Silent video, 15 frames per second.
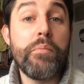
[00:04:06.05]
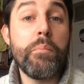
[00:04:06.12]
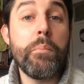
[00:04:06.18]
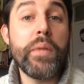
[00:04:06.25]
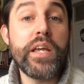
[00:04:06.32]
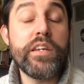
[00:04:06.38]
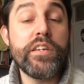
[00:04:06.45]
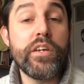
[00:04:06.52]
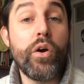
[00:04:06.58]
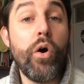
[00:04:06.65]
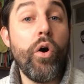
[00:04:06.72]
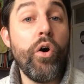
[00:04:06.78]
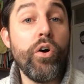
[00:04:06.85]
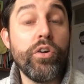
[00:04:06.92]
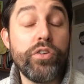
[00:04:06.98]
meeting
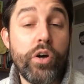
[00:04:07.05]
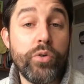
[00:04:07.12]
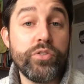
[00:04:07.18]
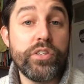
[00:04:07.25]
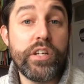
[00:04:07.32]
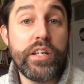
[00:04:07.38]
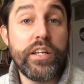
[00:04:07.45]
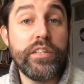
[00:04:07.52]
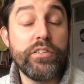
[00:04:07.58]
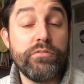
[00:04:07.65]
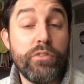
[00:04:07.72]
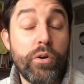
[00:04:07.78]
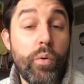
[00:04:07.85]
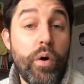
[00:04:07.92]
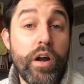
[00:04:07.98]
all those needs
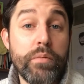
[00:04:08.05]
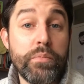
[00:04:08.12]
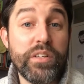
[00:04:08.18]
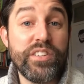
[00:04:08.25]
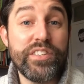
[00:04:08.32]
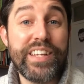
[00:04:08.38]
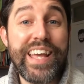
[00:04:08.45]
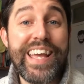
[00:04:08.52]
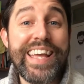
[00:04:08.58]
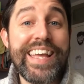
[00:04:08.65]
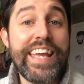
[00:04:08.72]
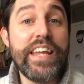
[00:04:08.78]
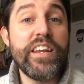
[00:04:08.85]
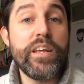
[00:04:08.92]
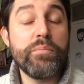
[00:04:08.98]
and requirements
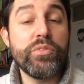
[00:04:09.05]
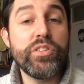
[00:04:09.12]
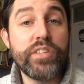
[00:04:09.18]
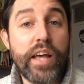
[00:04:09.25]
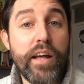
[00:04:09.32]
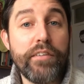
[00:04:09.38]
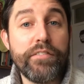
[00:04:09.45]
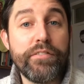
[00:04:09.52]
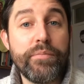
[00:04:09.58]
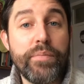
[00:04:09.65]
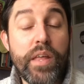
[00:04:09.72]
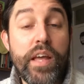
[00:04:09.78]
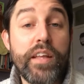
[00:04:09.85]
in Himself,